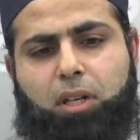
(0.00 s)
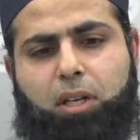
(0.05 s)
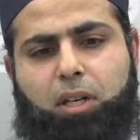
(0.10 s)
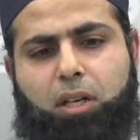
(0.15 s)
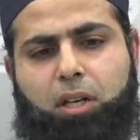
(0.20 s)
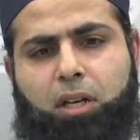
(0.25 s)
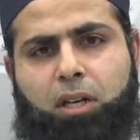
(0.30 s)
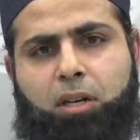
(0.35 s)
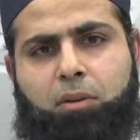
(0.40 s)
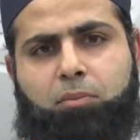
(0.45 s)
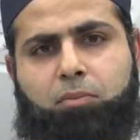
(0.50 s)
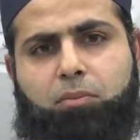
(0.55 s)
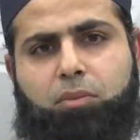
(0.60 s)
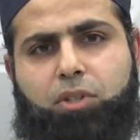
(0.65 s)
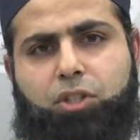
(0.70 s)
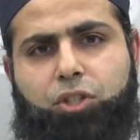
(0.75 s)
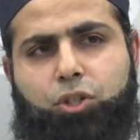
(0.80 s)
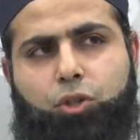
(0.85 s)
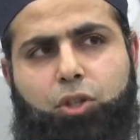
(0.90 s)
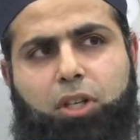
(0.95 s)

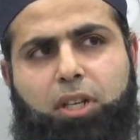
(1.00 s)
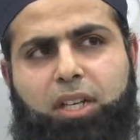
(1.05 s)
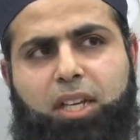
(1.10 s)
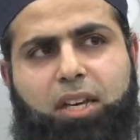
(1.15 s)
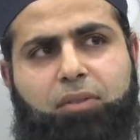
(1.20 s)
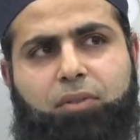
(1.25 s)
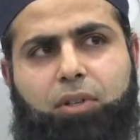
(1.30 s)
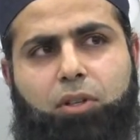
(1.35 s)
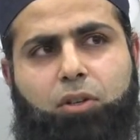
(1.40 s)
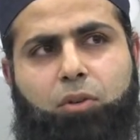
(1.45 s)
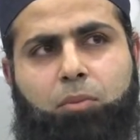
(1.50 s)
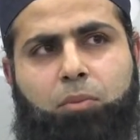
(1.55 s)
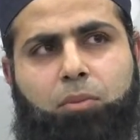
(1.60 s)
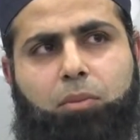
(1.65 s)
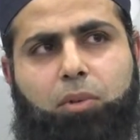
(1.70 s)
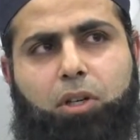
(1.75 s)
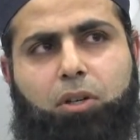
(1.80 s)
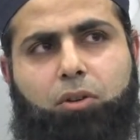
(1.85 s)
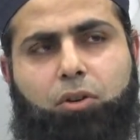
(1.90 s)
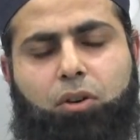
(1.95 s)
You'll never
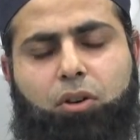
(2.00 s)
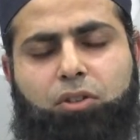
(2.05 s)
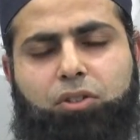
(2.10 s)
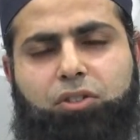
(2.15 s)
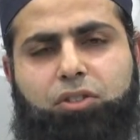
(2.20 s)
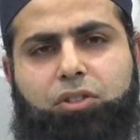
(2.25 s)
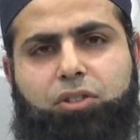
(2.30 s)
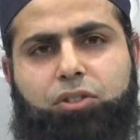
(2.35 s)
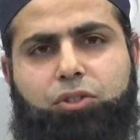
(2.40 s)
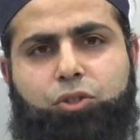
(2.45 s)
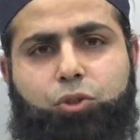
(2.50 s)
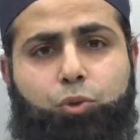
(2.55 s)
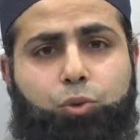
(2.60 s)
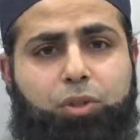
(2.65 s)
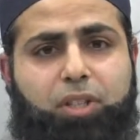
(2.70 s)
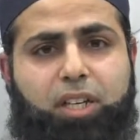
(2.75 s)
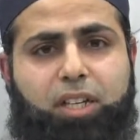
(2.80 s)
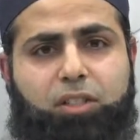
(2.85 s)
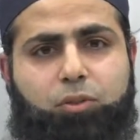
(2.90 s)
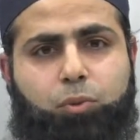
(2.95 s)
come across 2
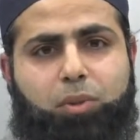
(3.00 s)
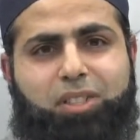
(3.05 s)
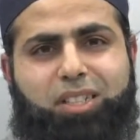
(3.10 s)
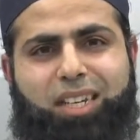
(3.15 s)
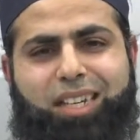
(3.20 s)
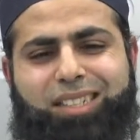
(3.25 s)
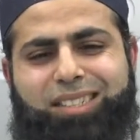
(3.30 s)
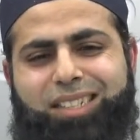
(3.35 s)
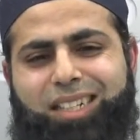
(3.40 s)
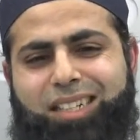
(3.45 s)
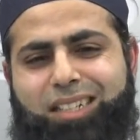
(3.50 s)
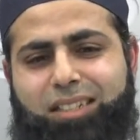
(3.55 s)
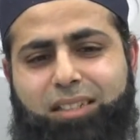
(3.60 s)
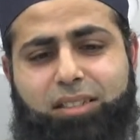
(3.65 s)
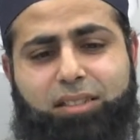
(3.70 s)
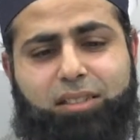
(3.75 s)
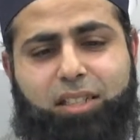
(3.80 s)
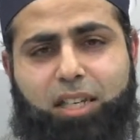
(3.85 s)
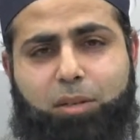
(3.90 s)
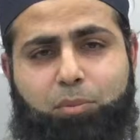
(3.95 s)
days which are exactly
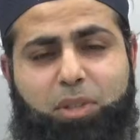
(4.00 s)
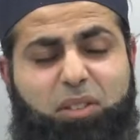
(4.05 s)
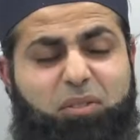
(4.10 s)
the same.